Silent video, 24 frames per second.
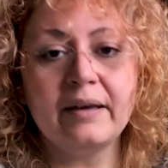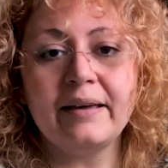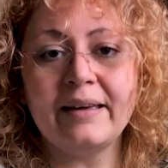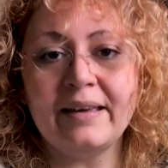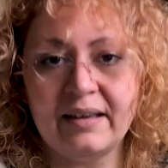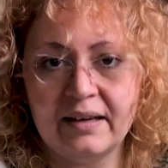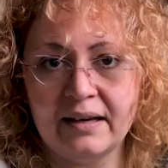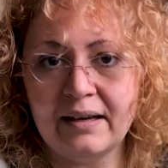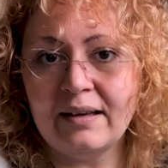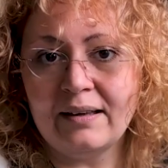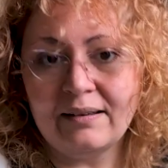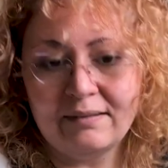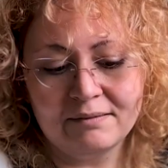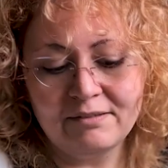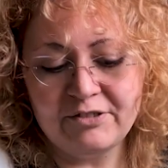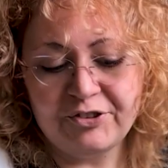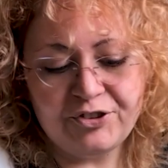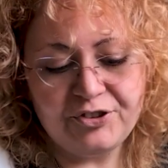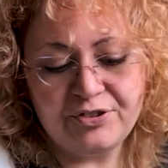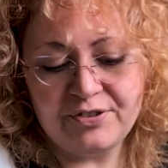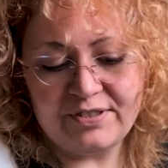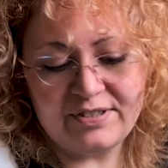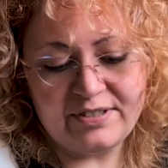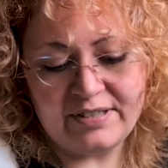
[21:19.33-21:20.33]
it
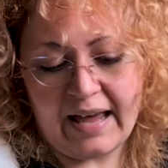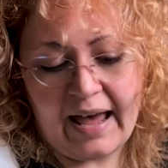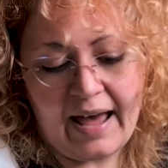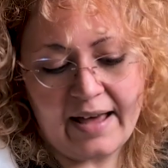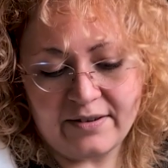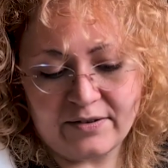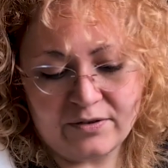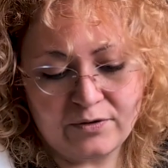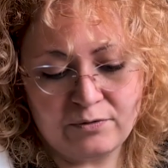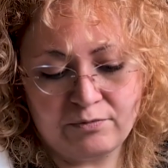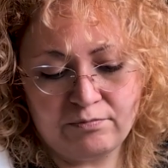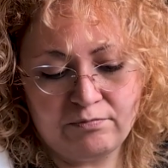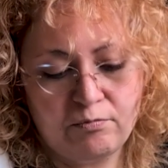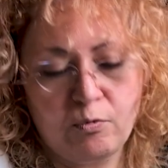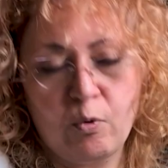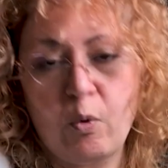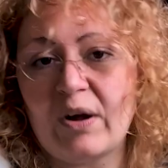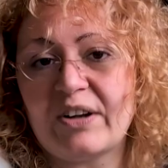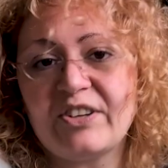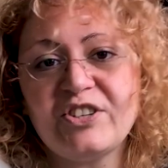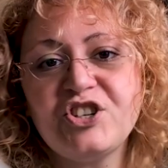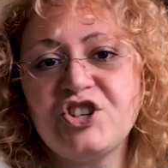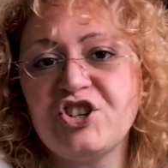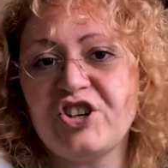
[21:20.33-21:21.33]
says
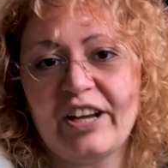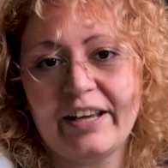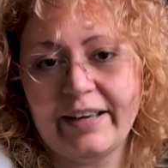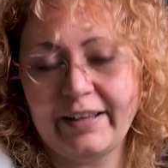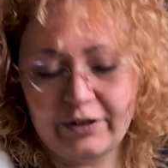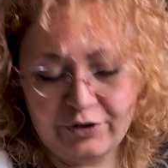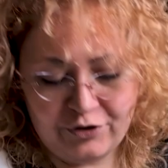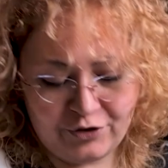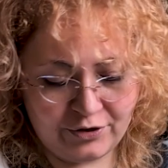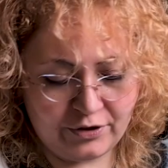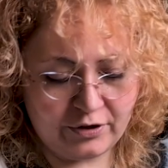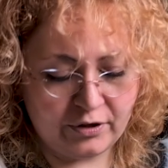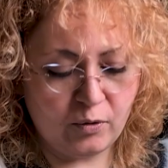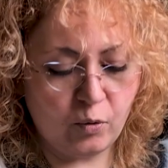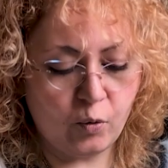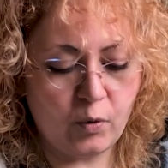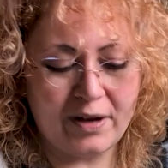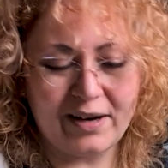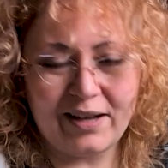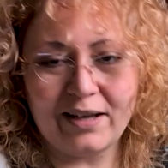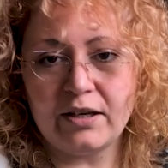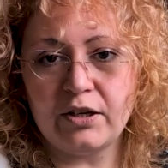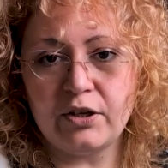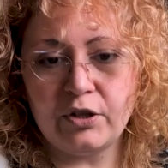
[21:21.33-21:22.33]
what changed,
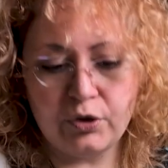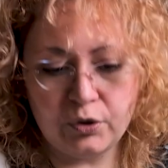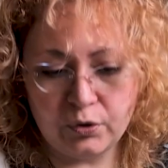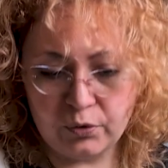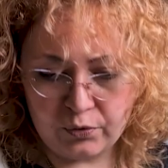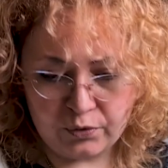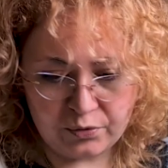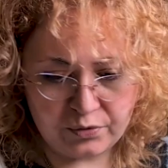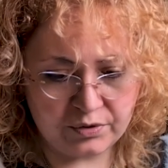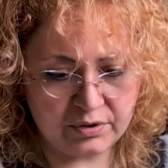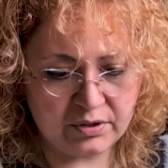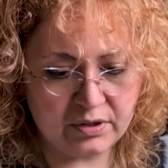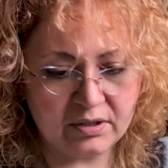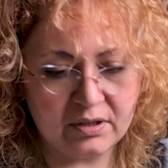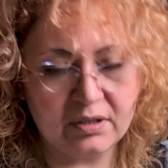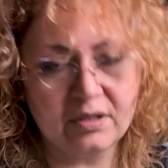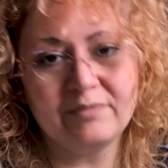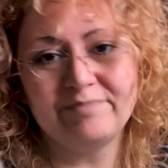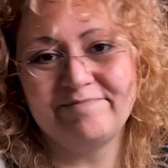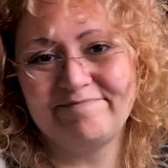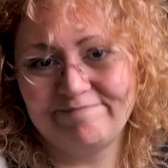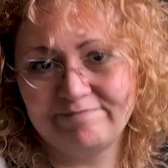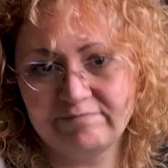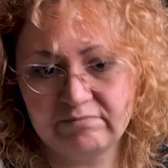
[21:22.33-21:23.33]
what I used,
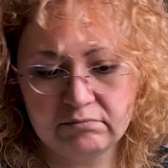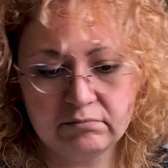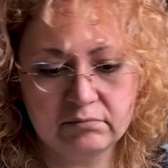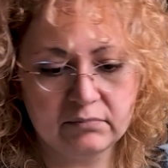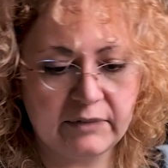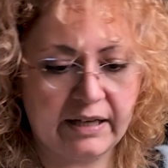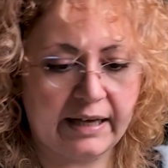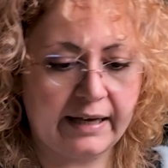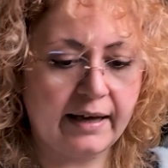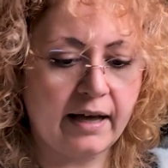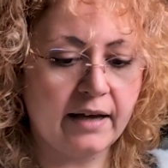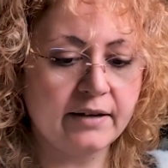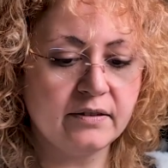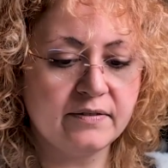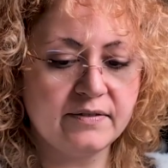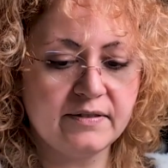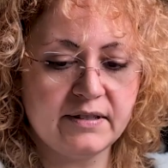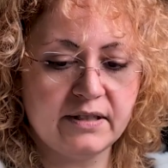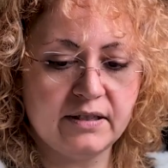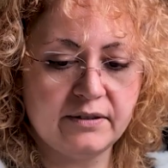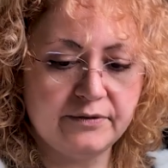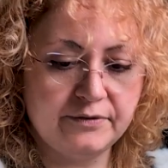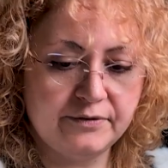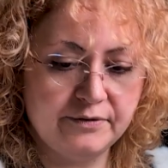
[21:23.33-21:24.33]
that kind of
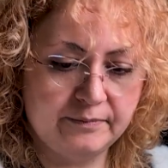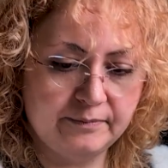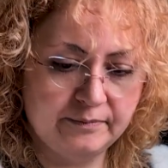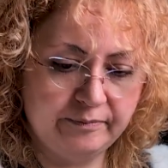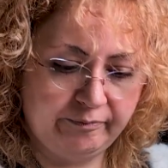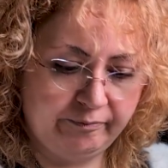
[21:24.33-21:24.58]
stuff.